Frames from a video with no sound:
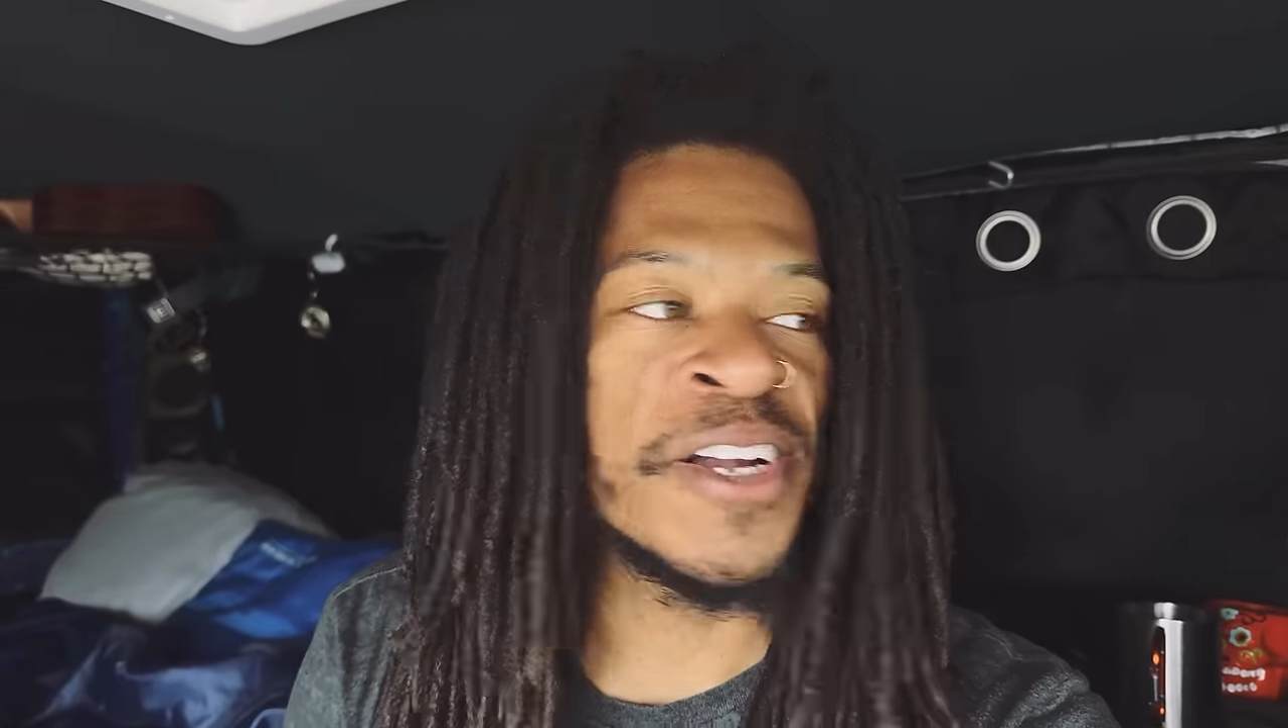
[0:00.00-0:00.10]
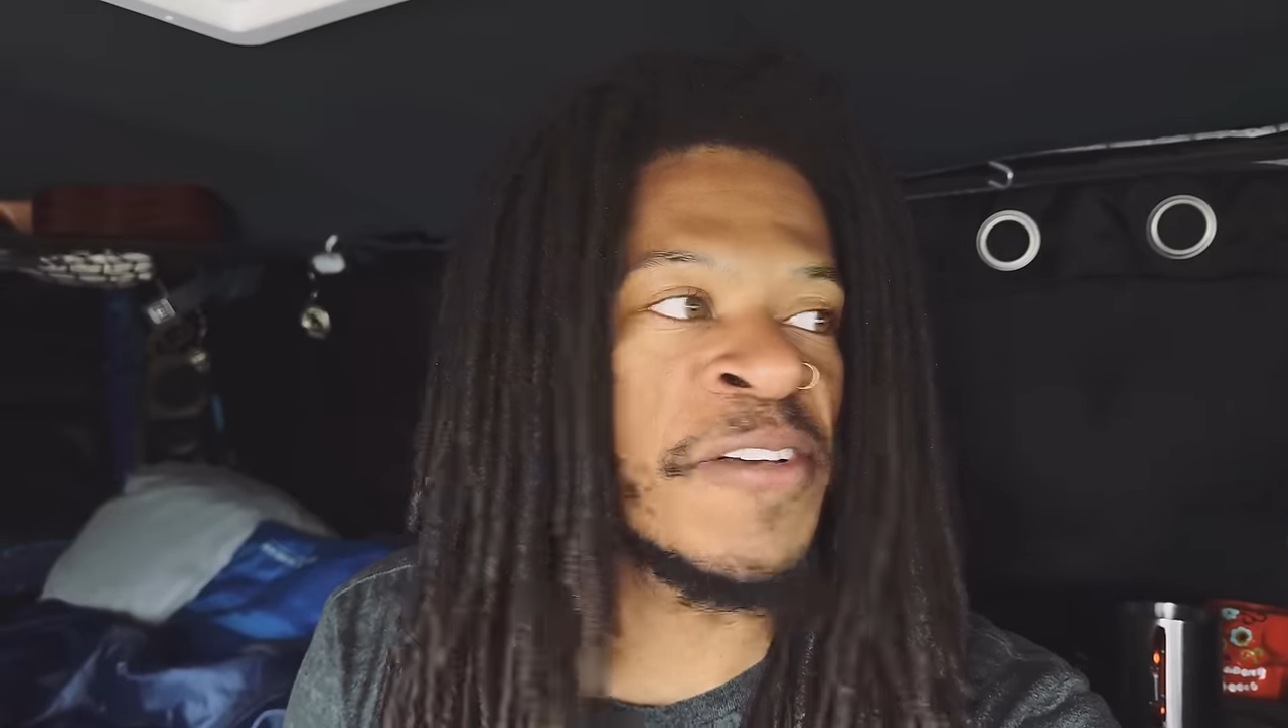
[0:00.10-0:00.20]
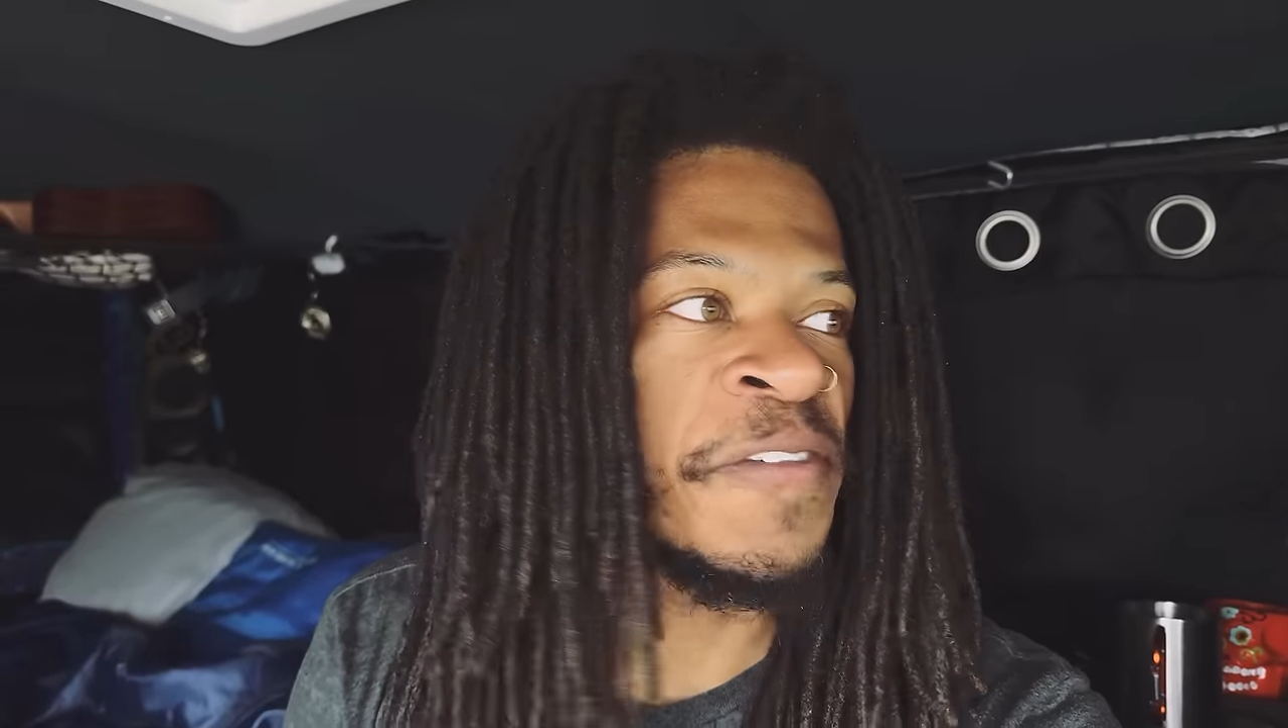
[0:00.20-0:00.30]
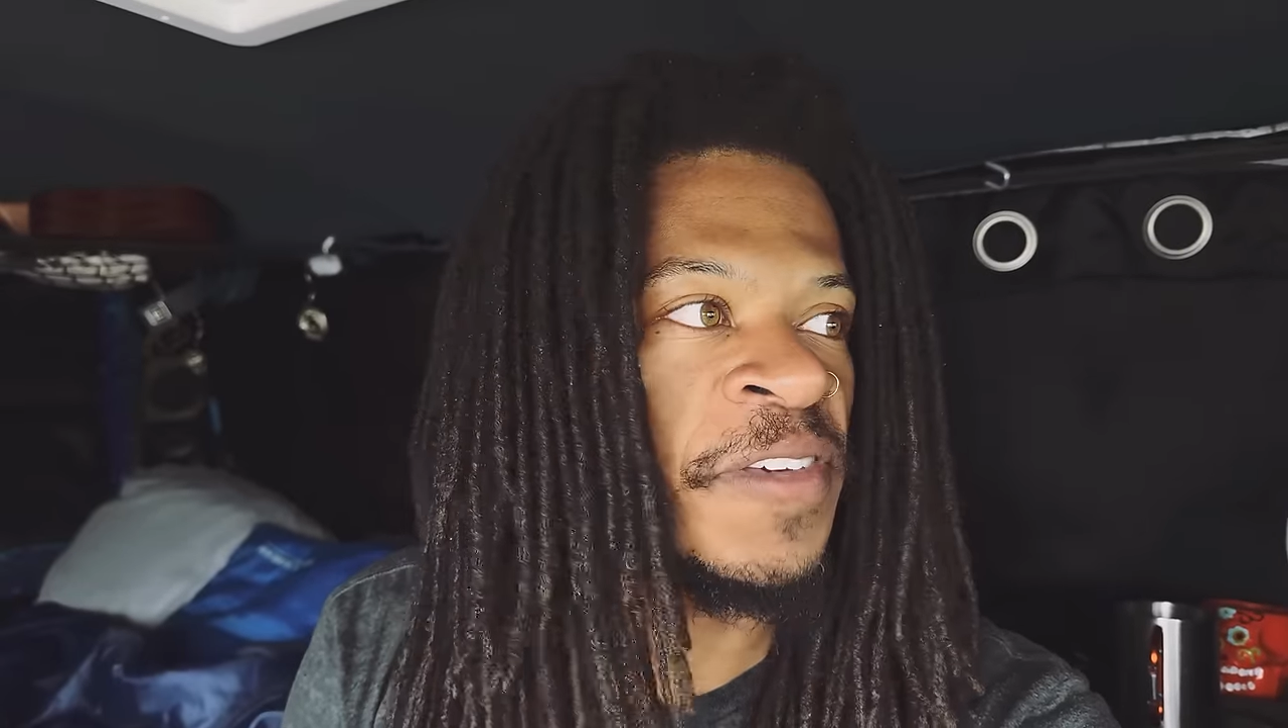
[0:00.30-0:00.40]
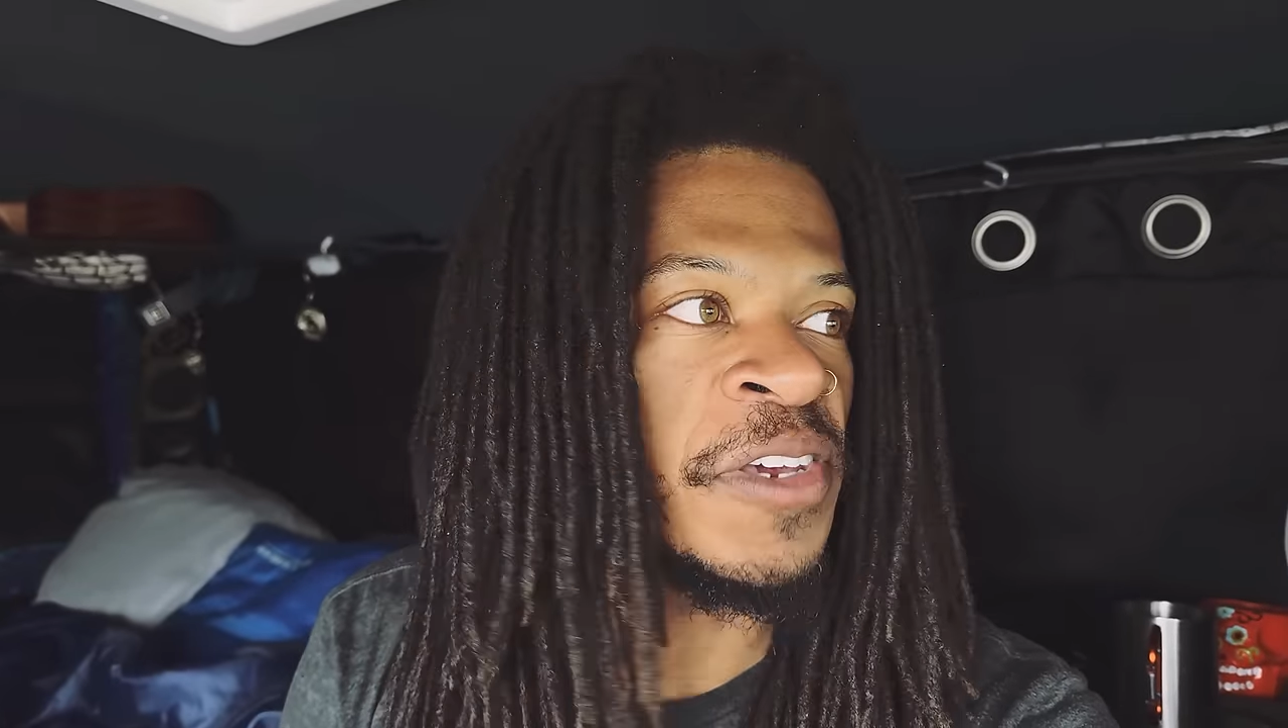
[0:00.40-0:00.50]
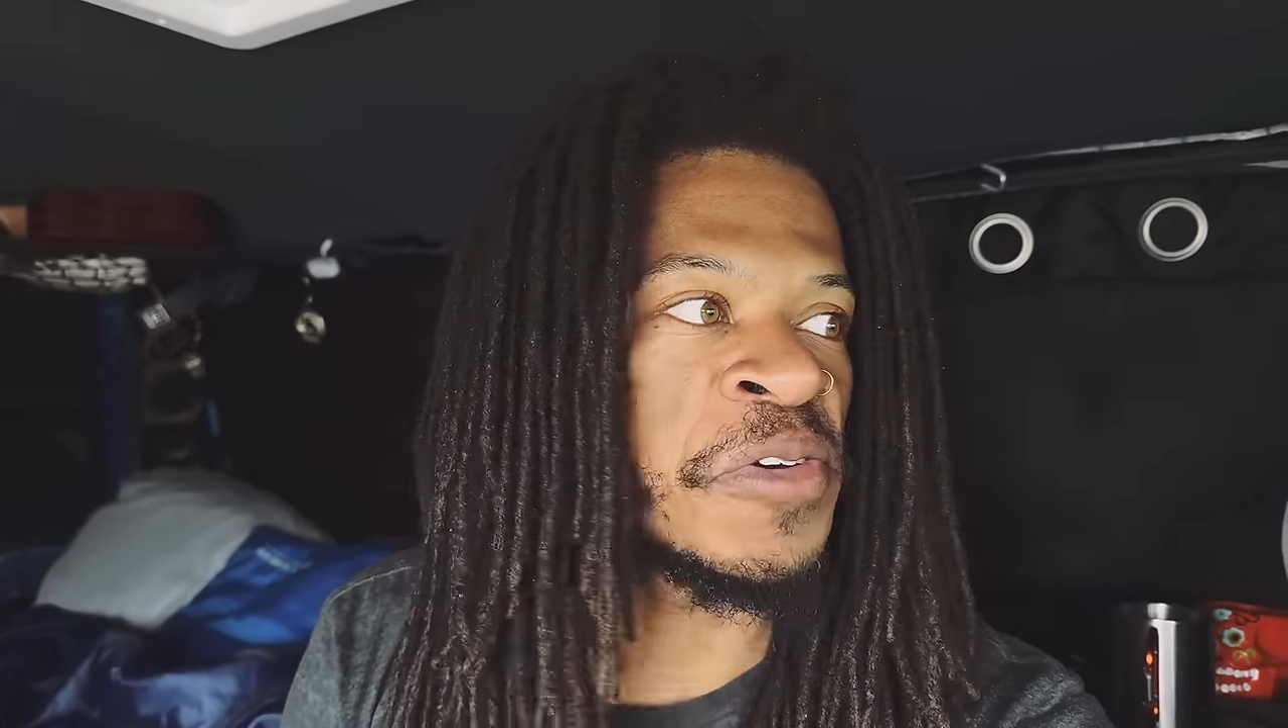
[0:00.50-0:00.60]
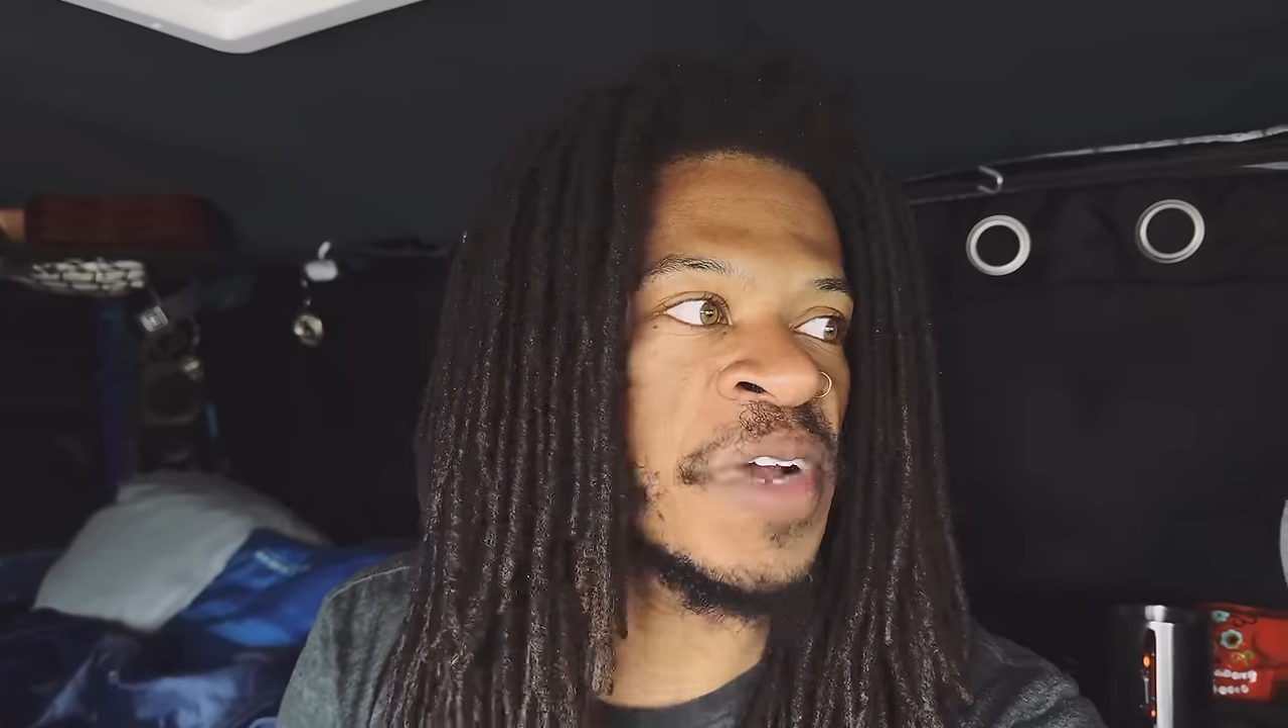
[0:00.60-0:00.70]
a few,